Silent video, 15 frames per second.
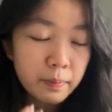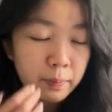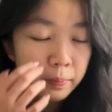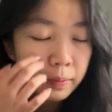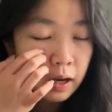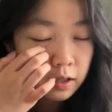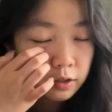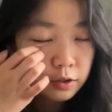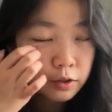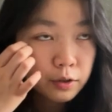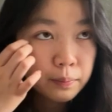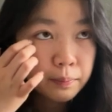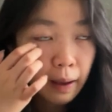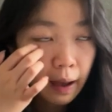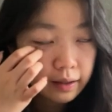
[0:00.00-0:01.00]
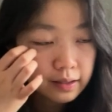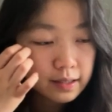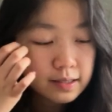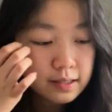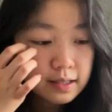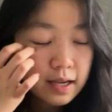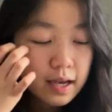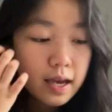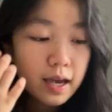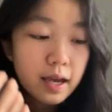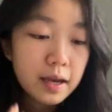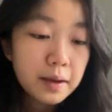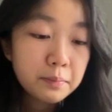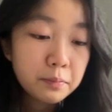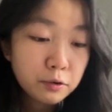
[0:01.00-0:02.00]
color palettes
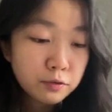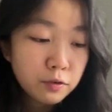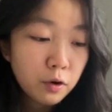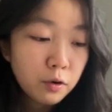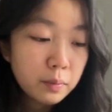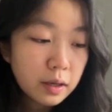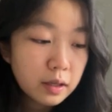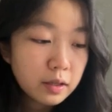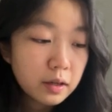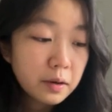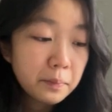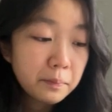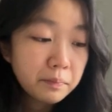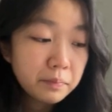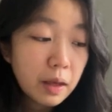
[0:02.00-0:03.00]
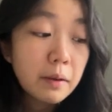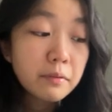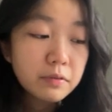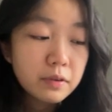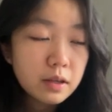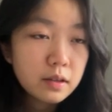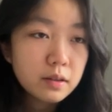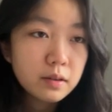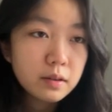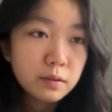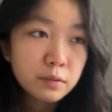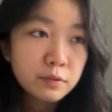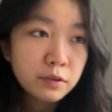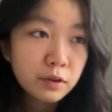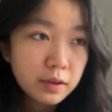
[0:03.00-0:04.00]
and performing MV
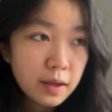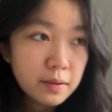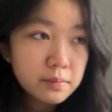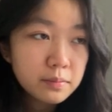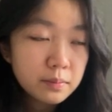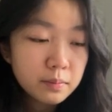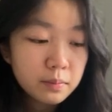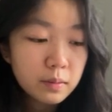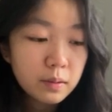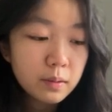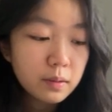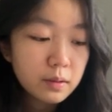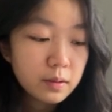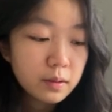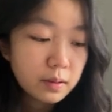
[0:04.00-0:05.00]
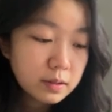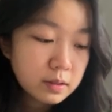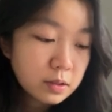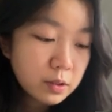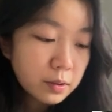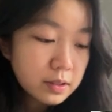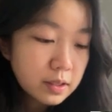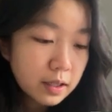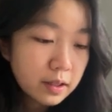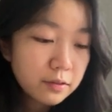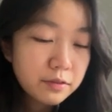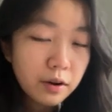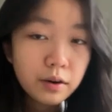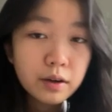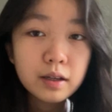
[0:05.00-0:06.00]
for them. So it's like a
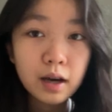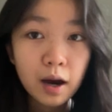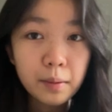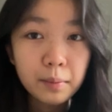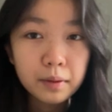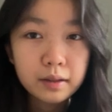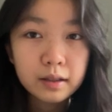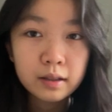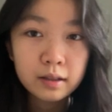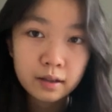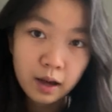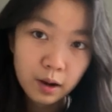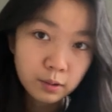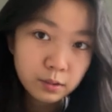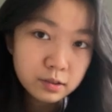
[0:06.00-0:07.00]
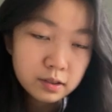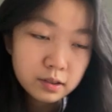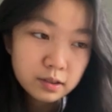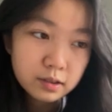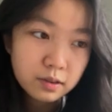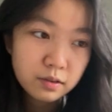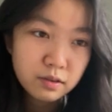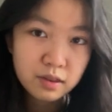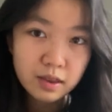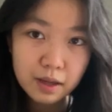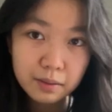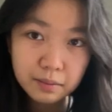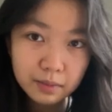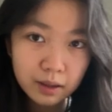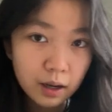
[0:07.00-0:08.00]
very common house
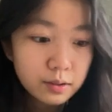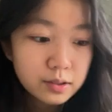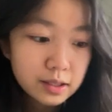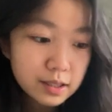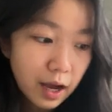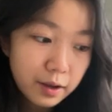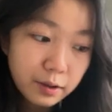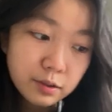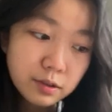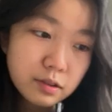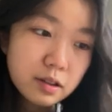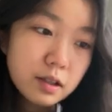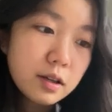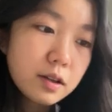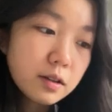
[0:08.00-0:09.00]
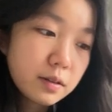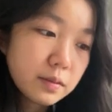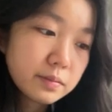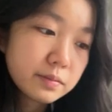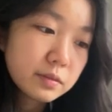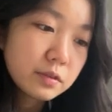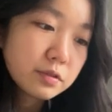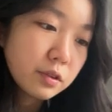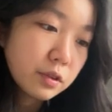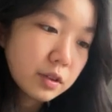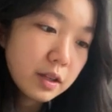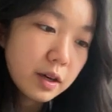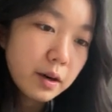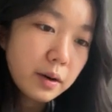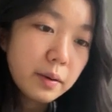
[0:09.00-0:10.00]
theme, house style for
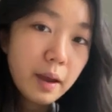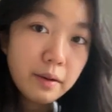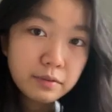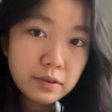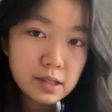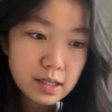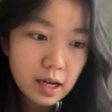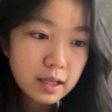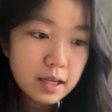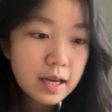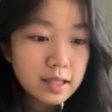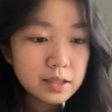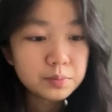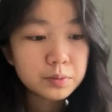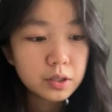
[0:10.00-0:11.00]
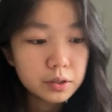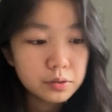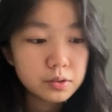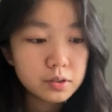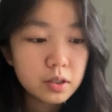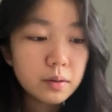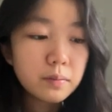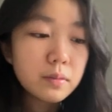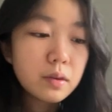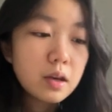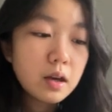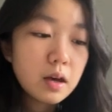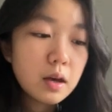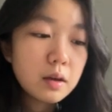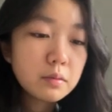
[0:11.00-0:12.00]
the MVs that he has produced.
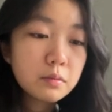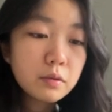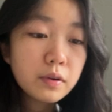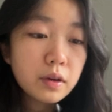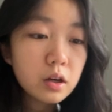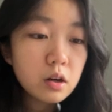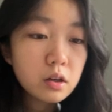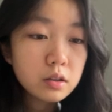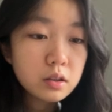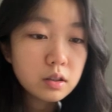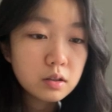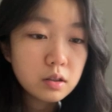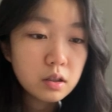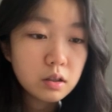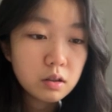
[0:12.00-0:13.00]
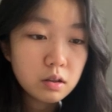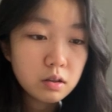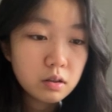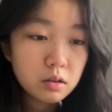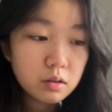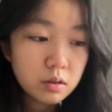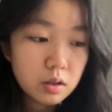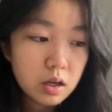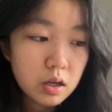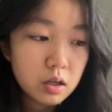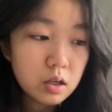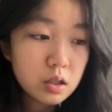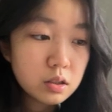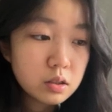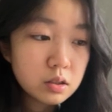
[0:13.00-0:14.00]
And moving on
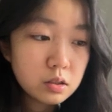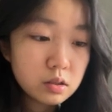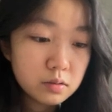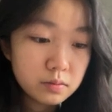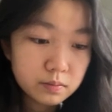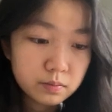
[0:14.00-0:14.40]
is